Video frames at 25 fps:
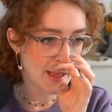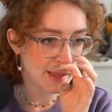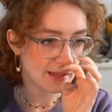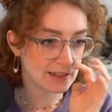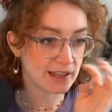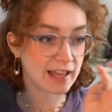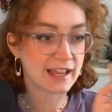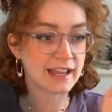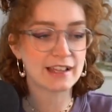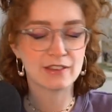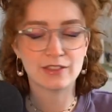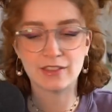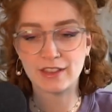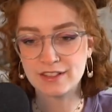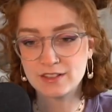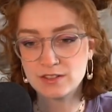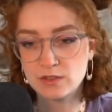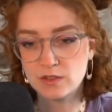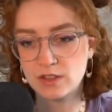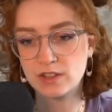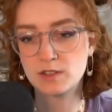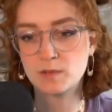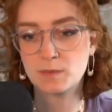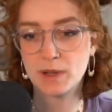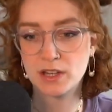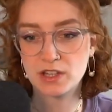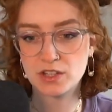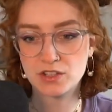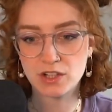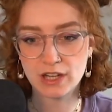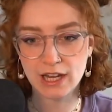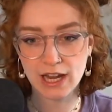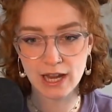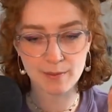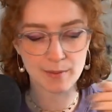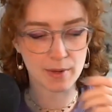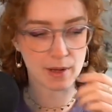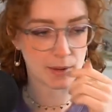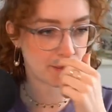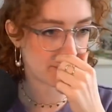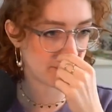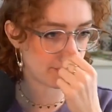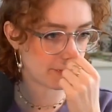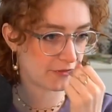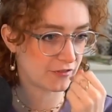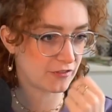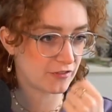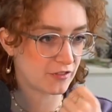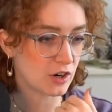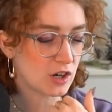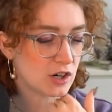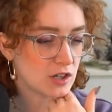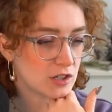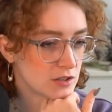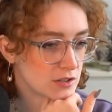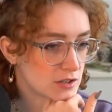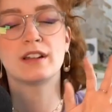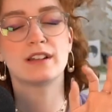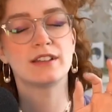Like this picture came up first.